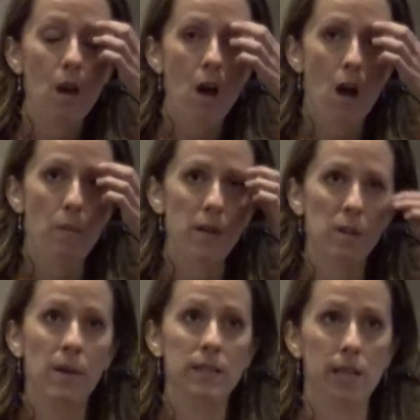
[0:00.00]
And
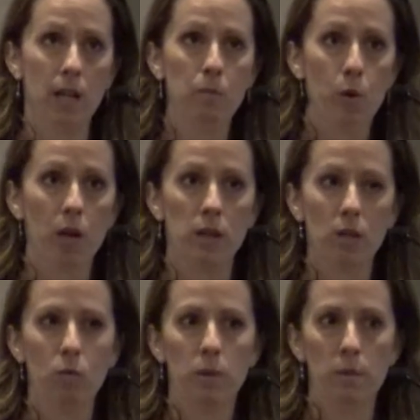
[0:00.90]
then my second book I
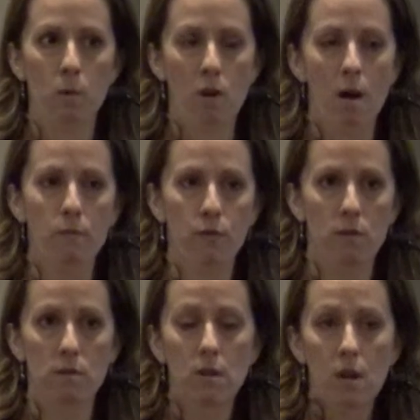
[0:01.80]
think will be more
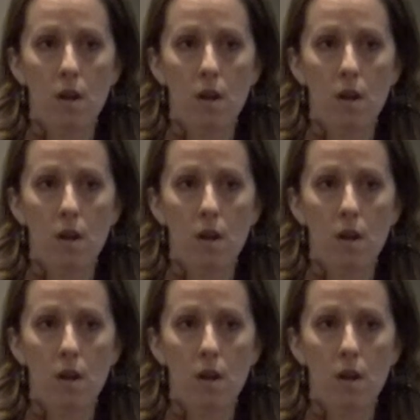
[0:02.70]
helpful